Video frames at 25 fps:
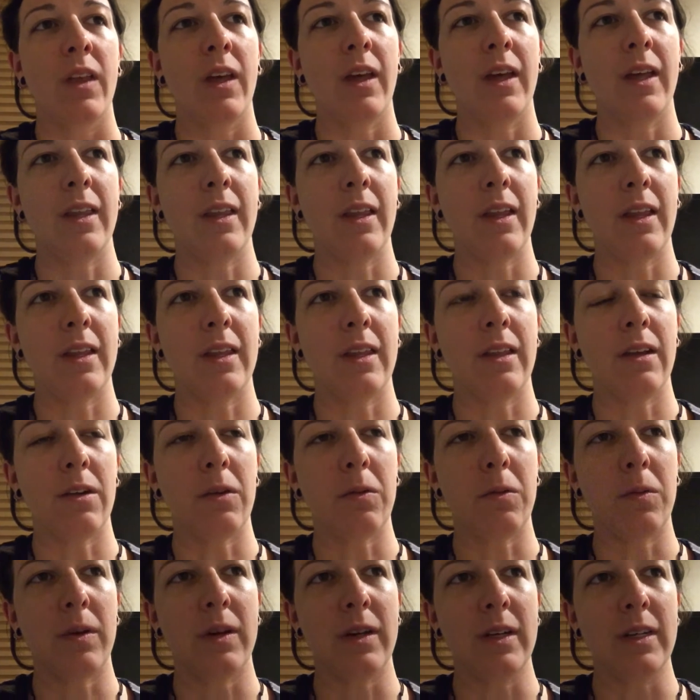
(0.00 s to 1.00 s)
And then
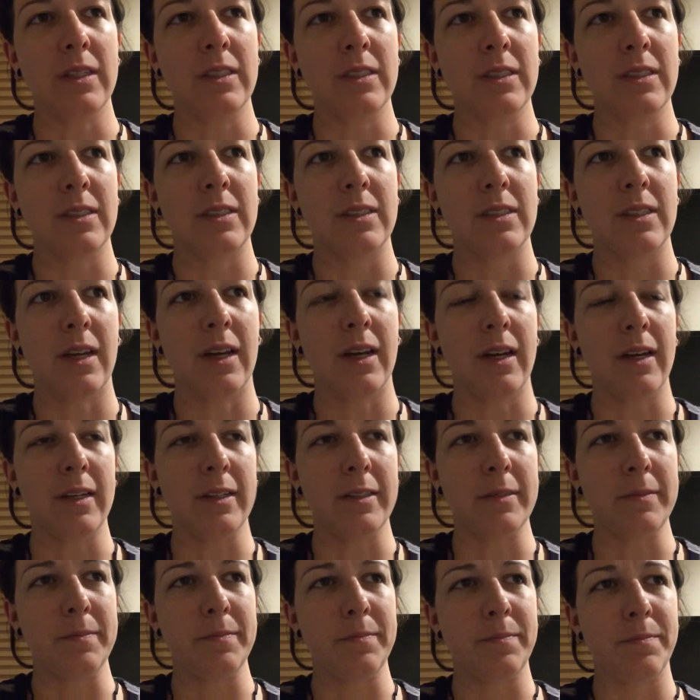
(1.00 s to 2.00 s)
there was
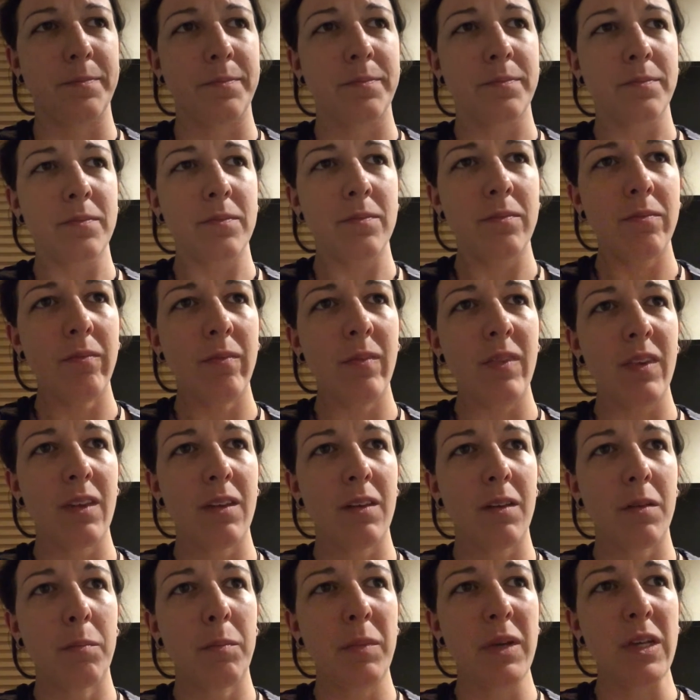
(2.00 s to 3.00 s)

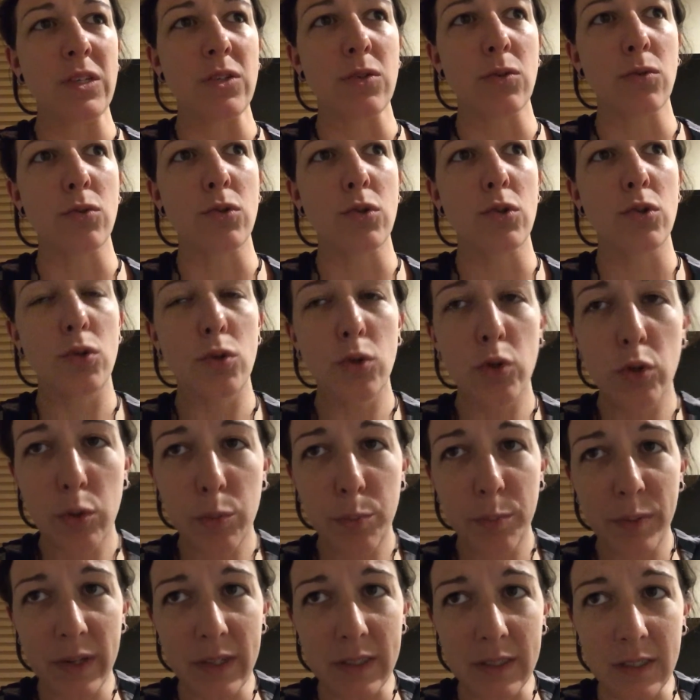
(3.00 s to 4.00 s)
miso
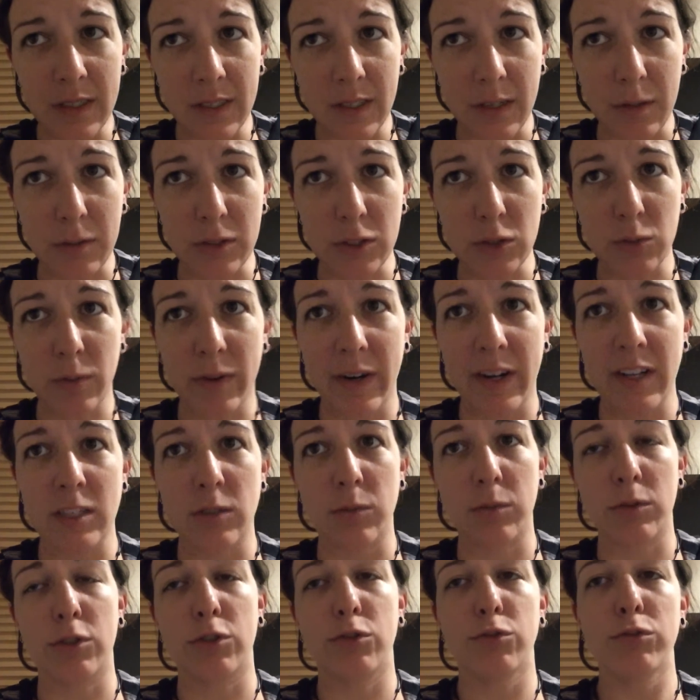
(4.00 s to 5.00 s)
soup, and then there was
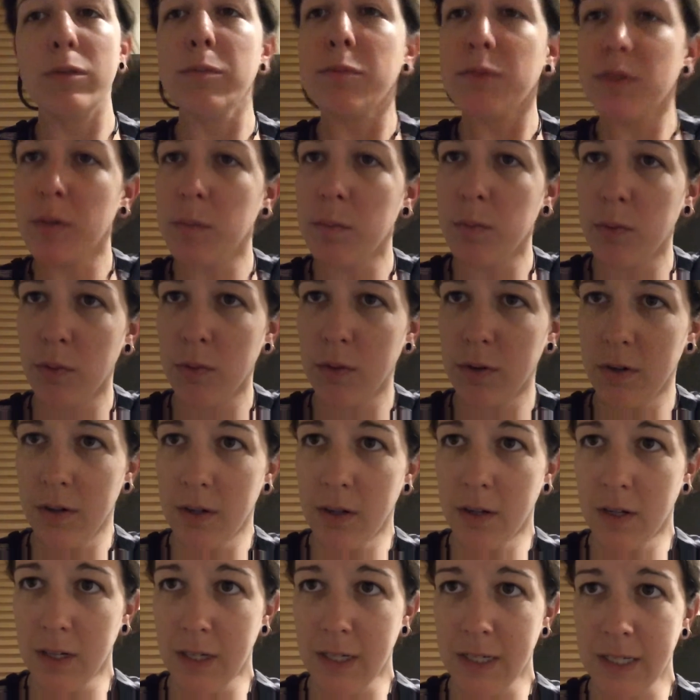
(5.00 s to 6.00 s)
rice with shrimp
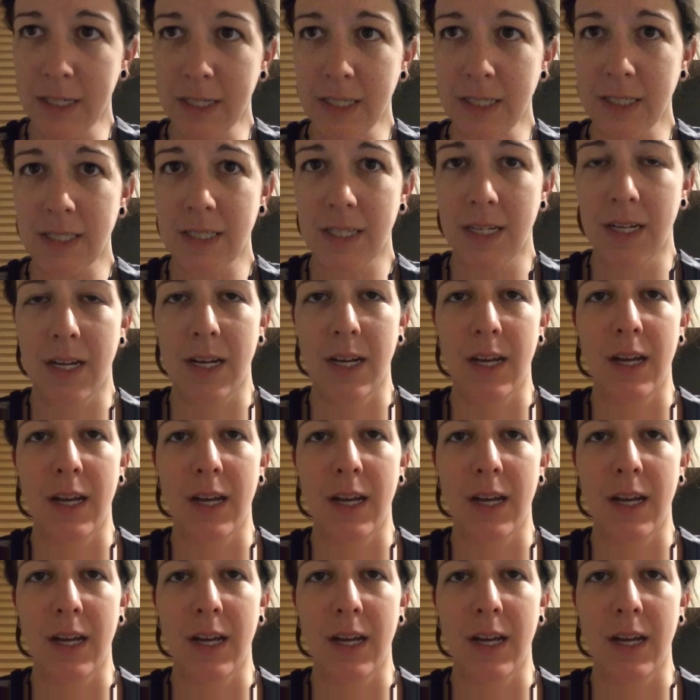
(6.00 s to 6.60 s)
tempura on it,